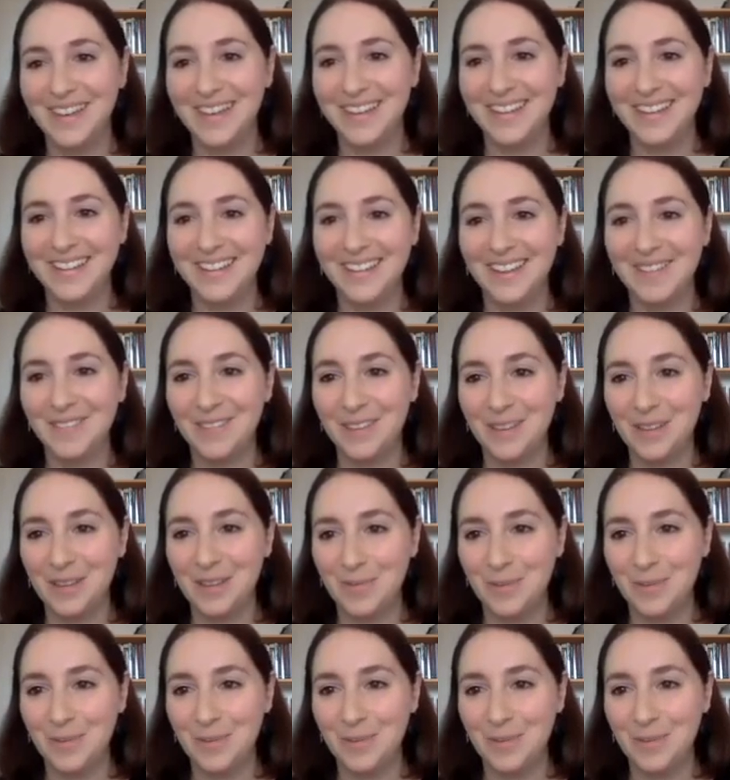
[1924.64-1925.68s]
uh, of
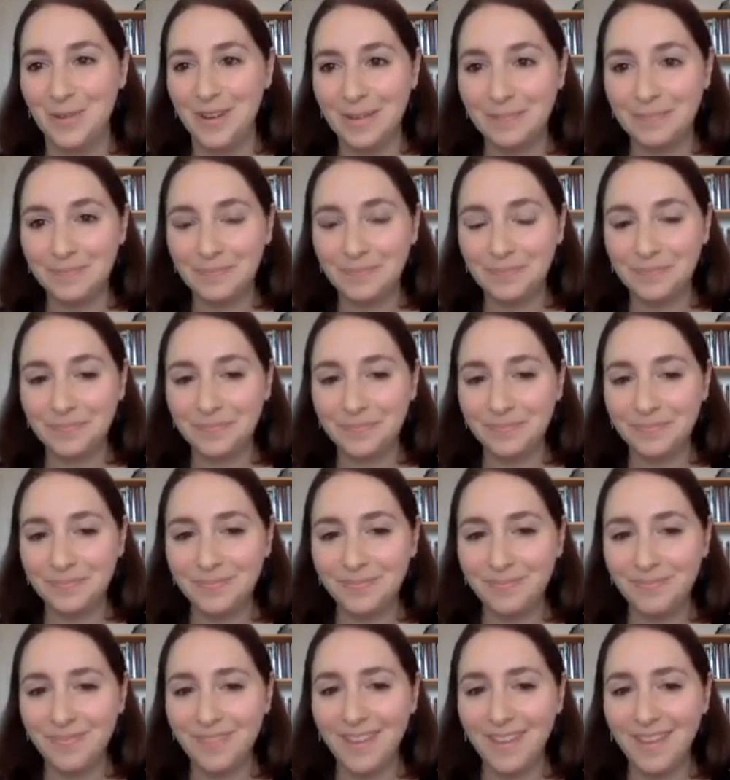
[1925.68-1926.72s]
the community
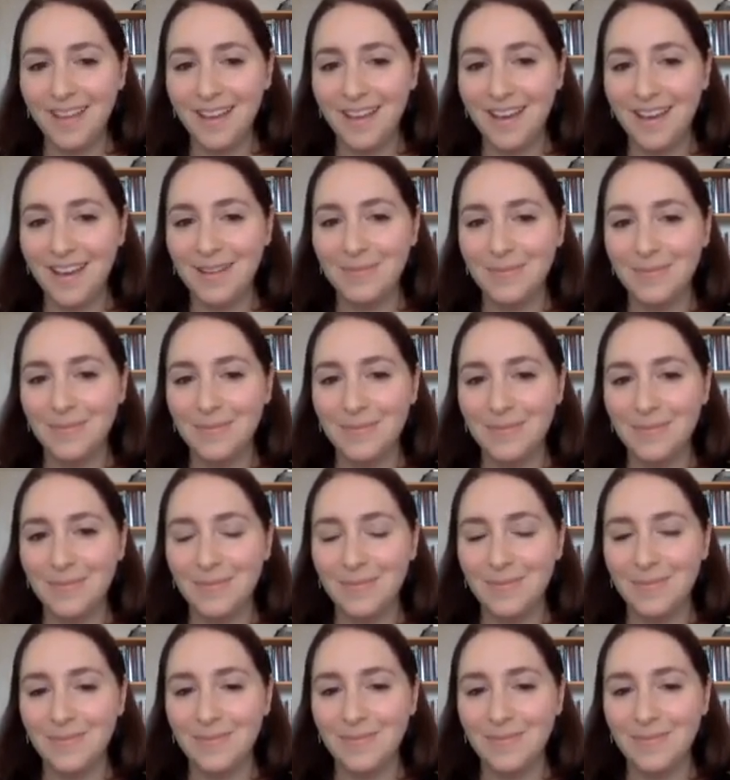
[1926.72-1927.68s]
um,